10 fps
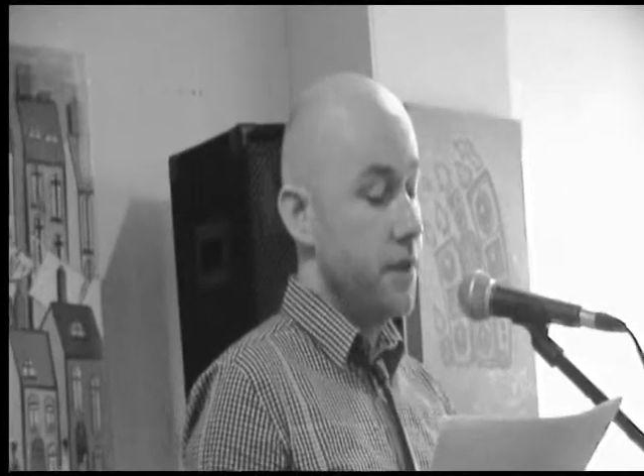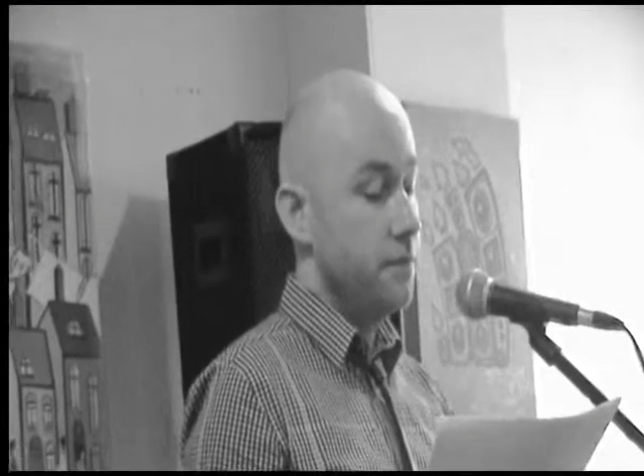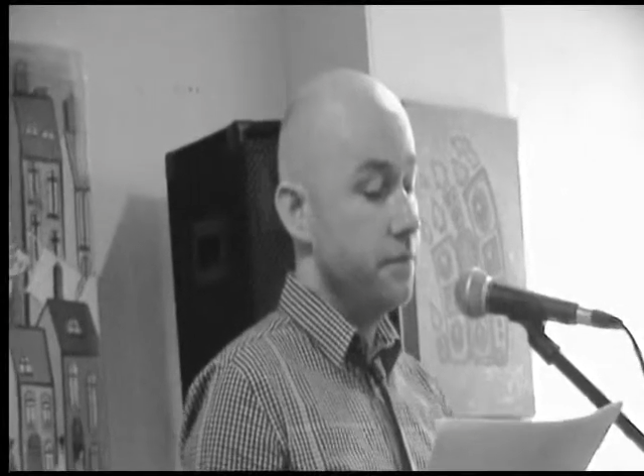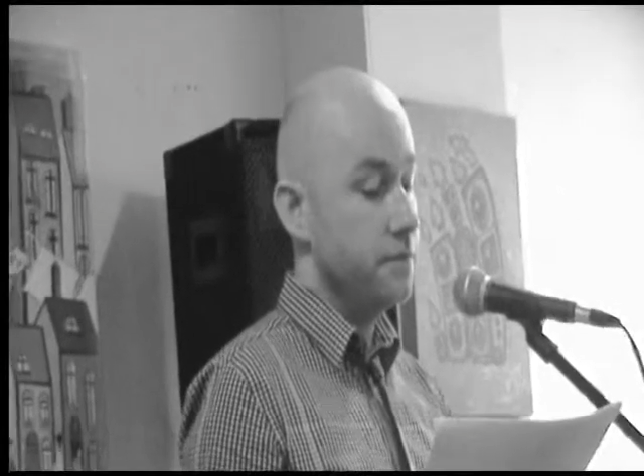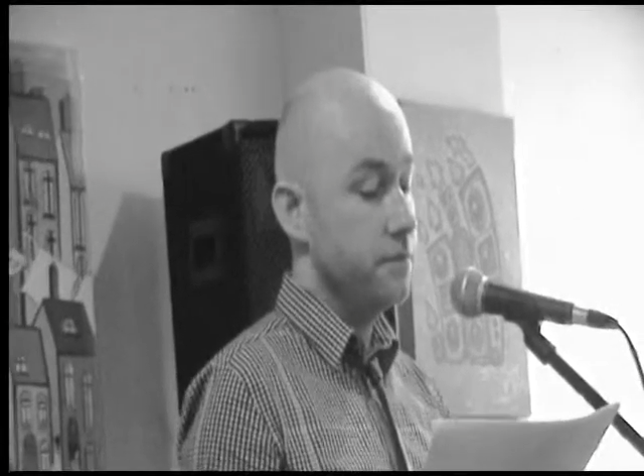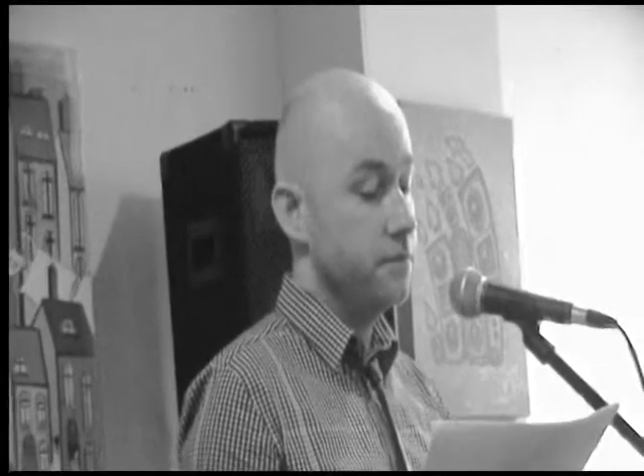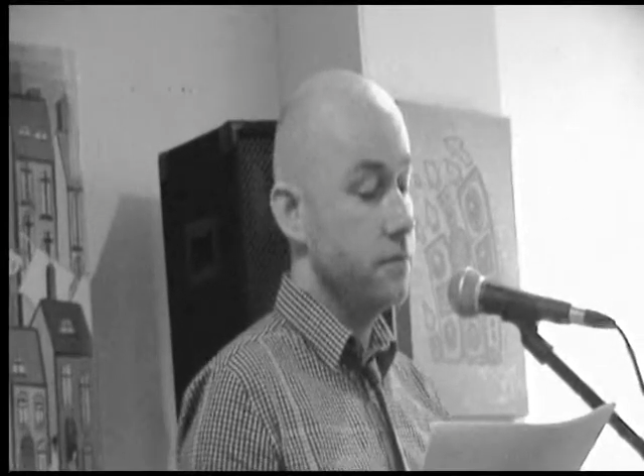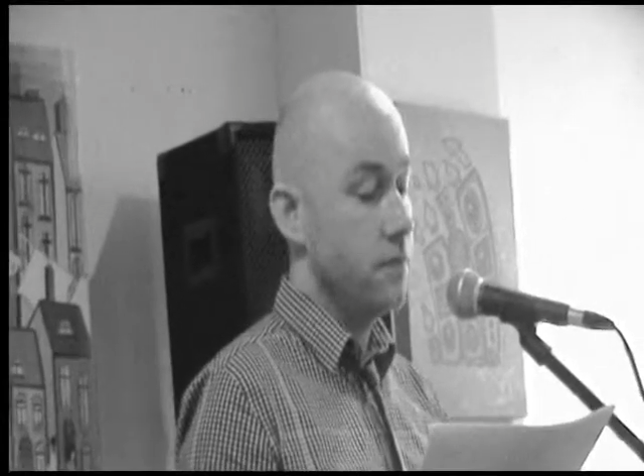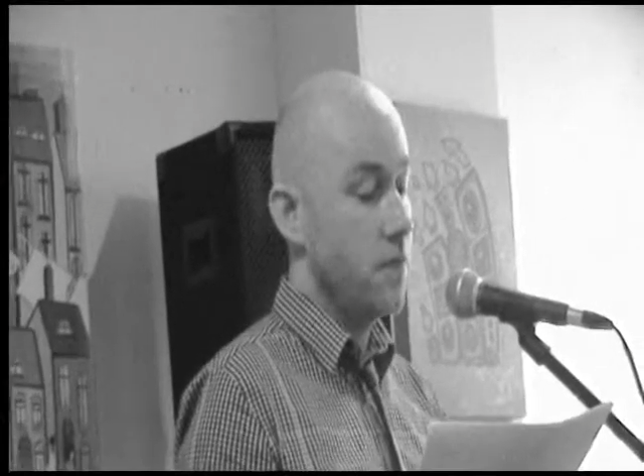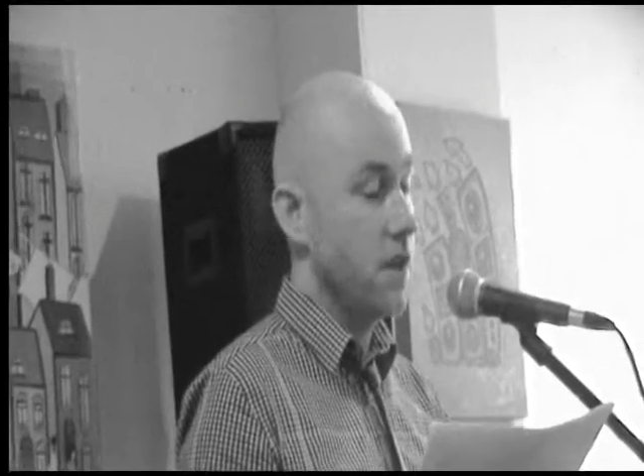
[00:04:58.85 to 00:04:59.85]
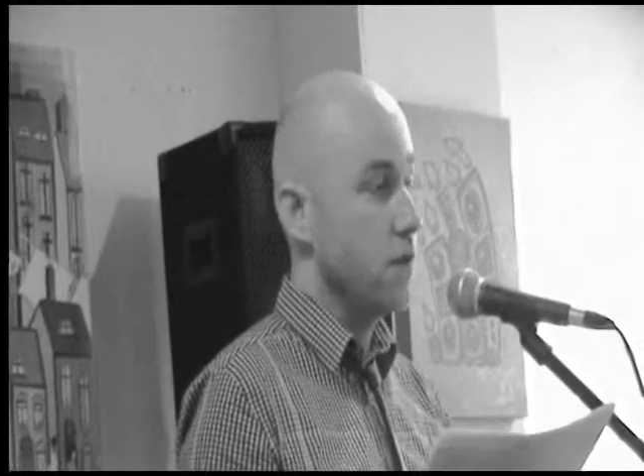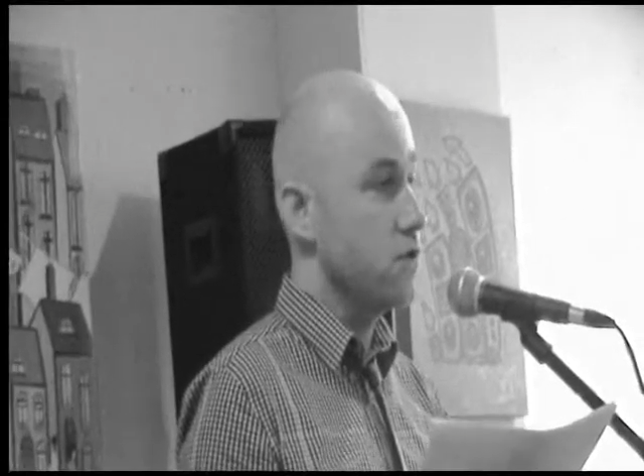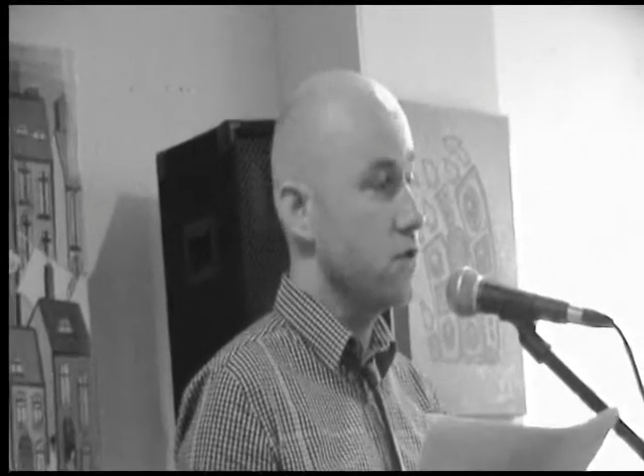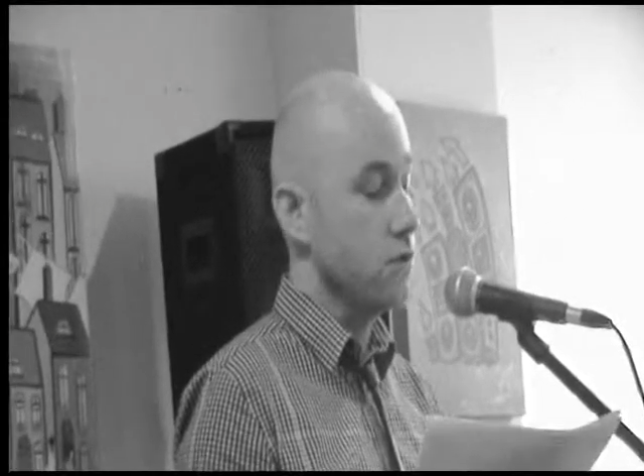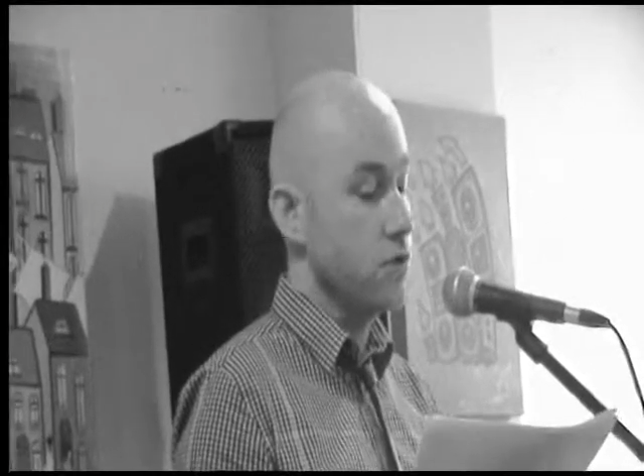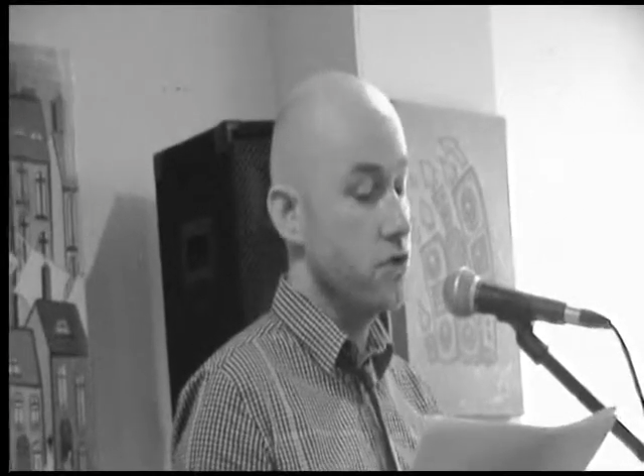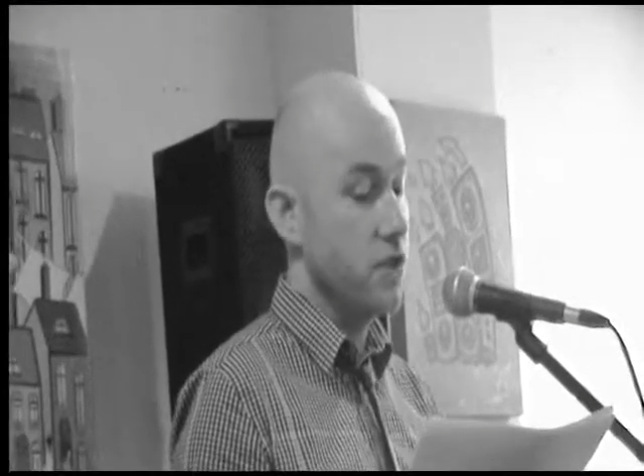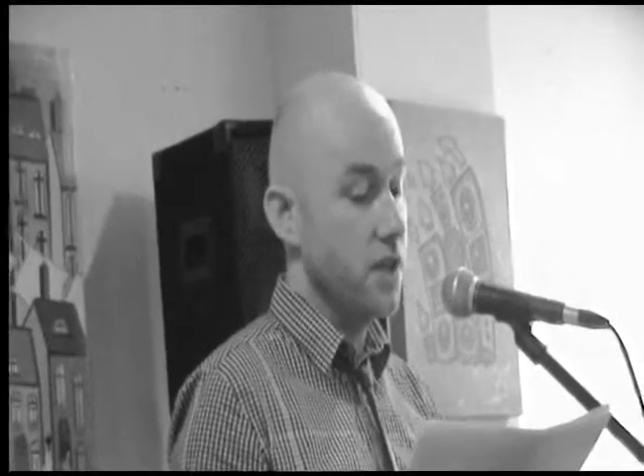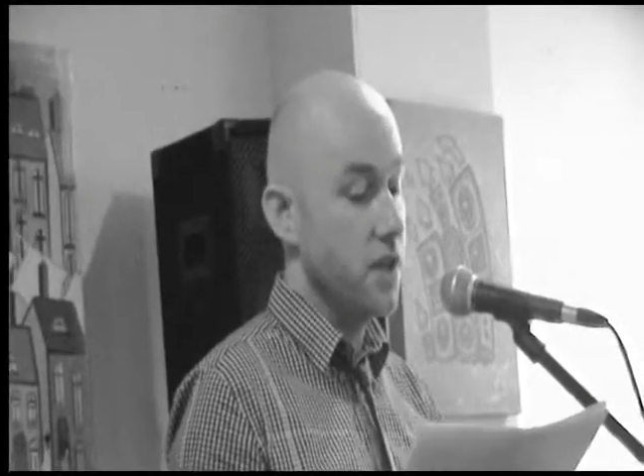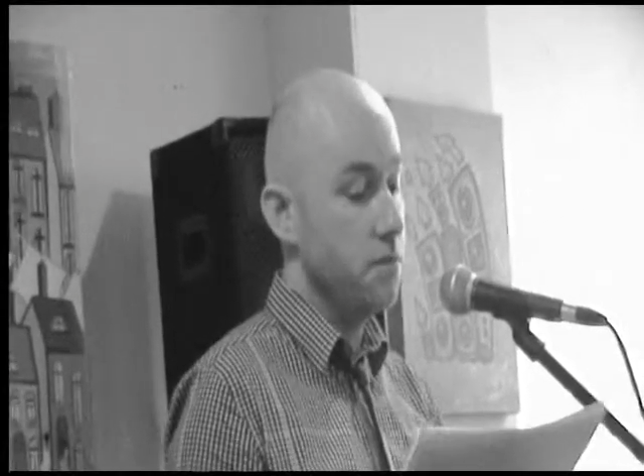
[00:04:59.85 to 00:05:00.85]
I think I'll just go
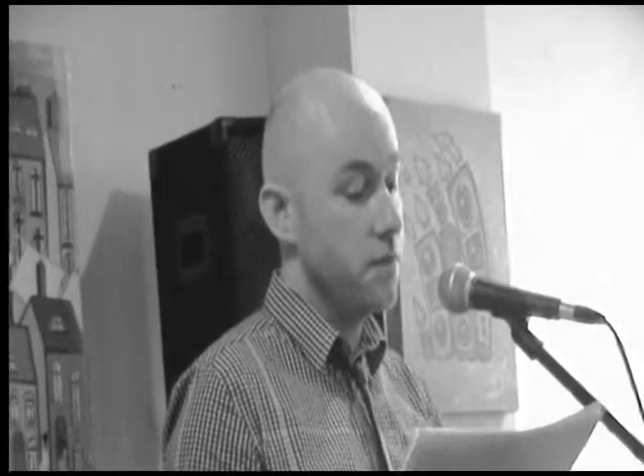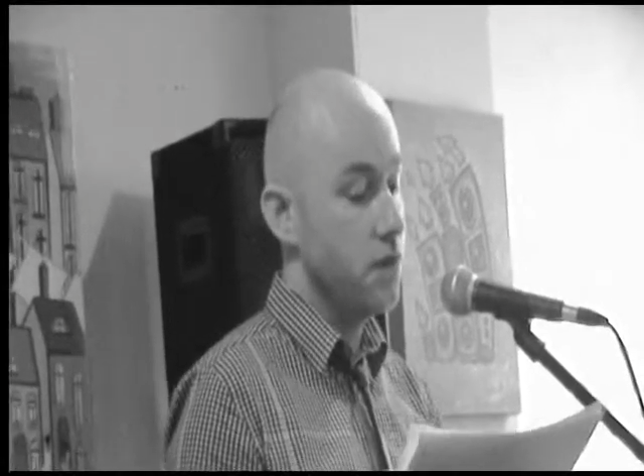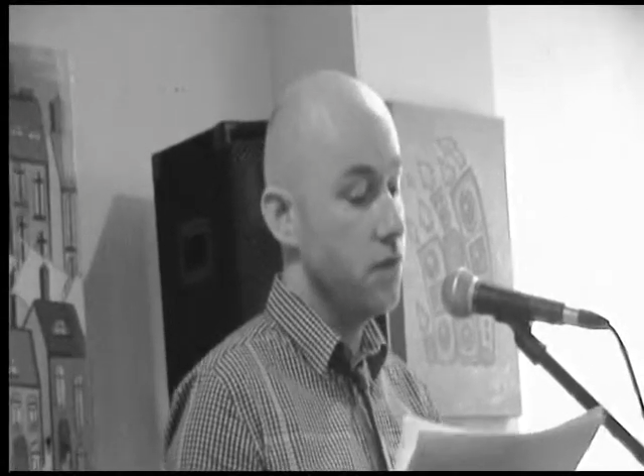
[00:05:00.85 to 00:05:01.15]
straight home.